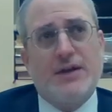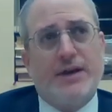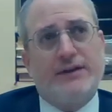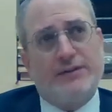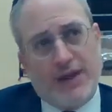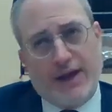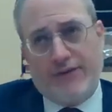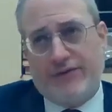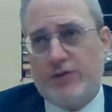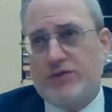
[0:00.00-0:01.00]
and we'll
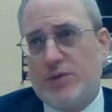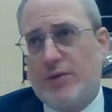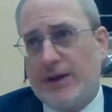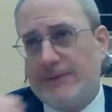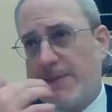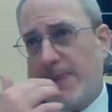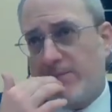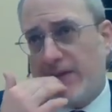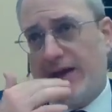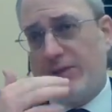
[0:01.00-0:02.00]
have a future one.
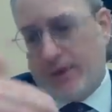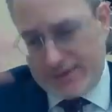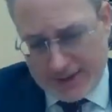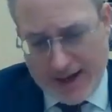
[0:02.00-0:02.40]
And once